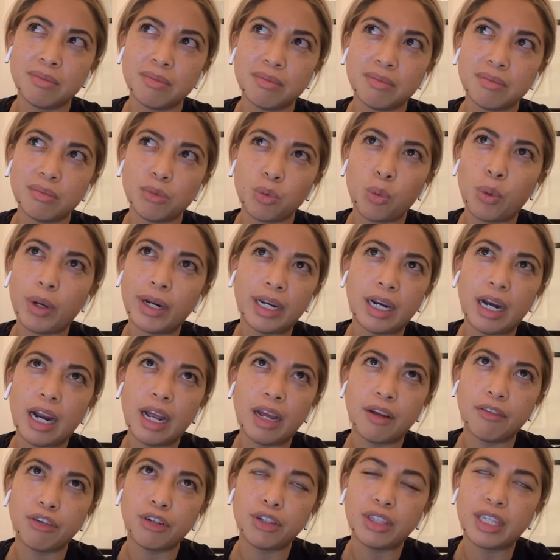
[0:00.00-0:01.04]
they put on you,
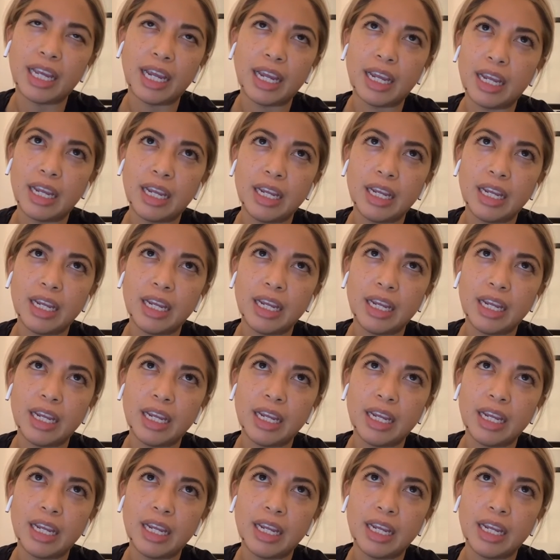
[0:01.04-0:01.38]
you know?